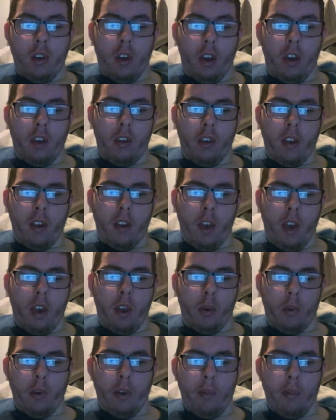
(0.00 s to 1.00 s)
he did
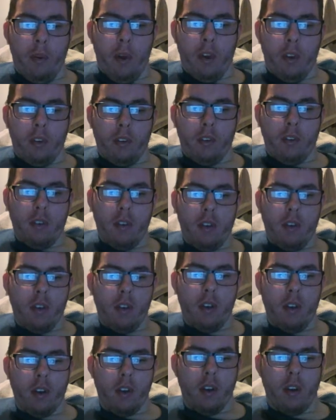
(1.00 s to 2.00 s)
a
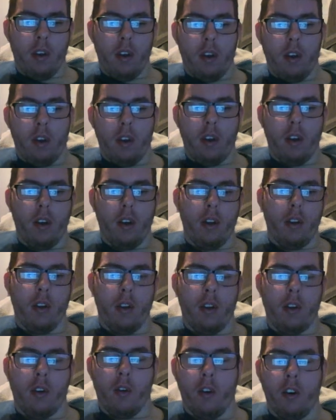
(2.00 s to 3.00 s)
remix, uh,